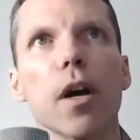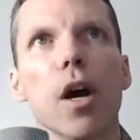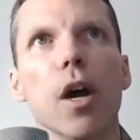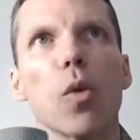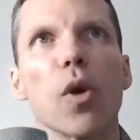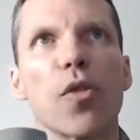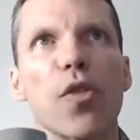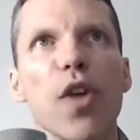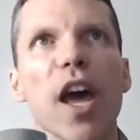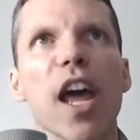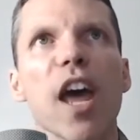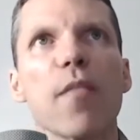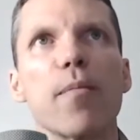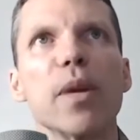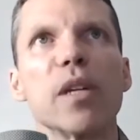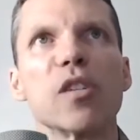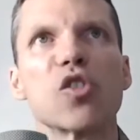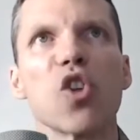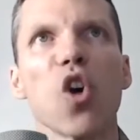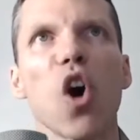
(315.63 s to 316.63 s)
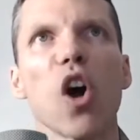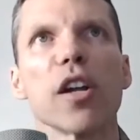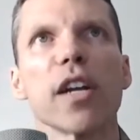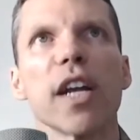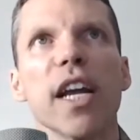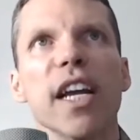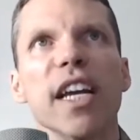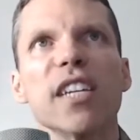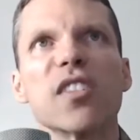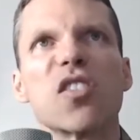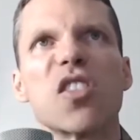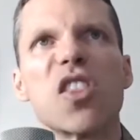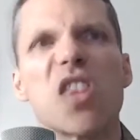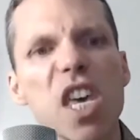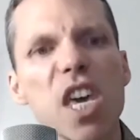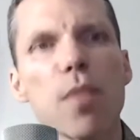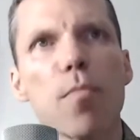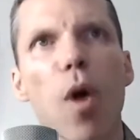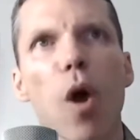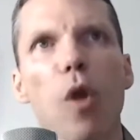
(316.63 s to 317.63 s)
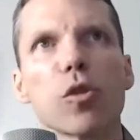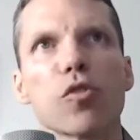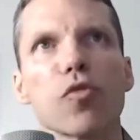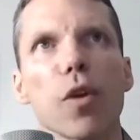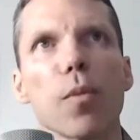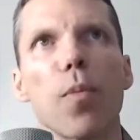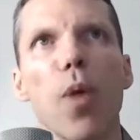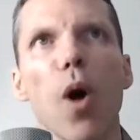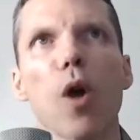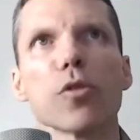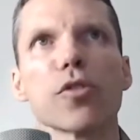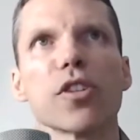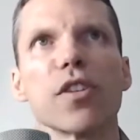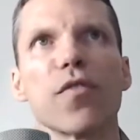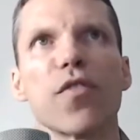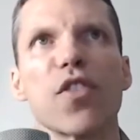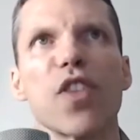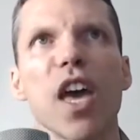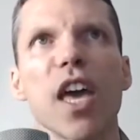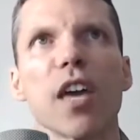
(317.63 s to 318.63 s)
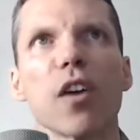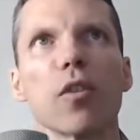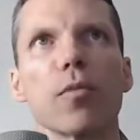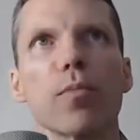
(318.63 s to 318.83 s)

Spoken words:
what they have been taught is the most repulsive thing on